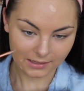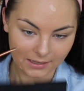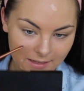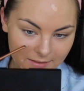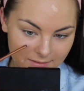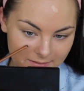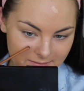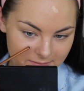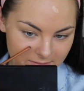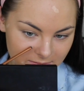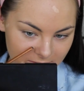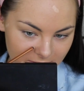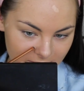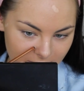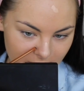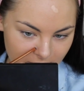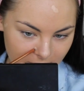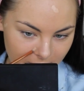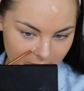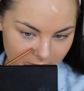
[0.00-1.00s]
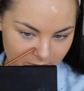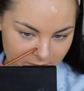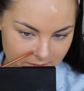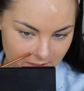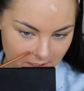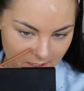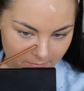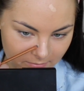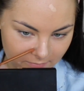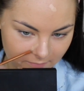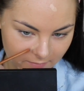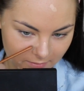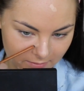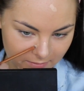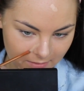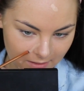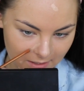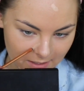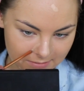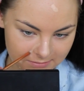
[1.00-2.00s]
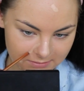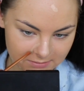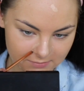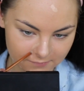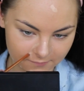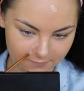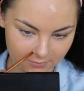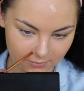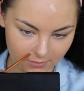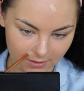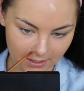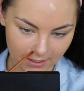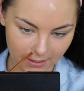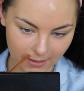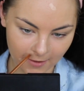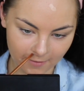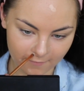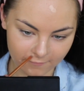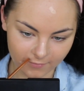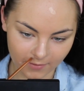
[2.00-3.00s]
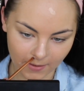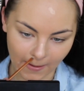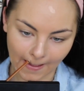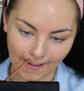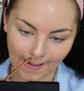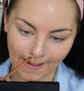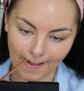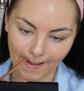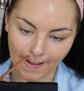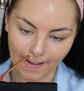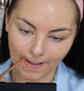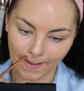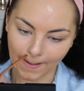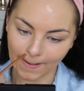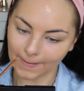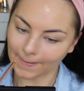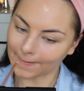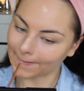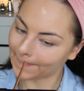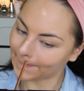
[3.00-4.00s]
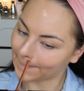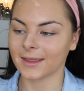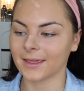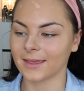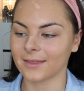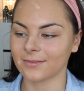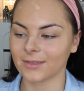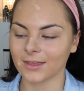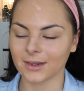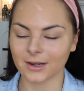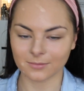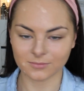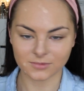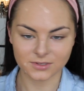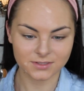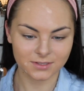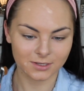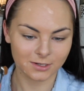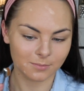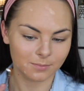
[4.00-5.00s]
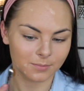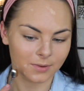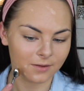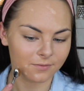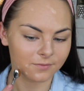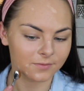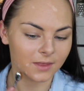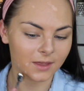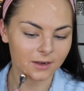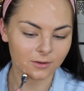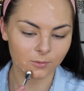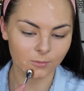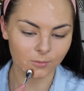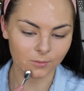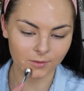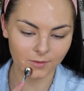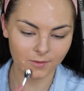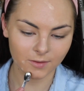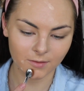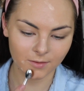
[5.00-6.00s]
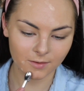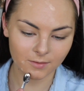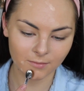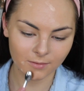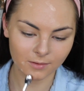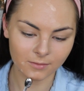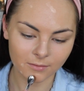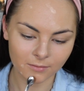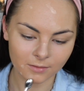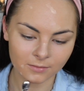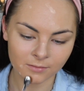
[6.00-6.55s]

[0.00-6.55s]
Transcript: And this little tub of it lasts forever. And then I'm just going to buff that all in.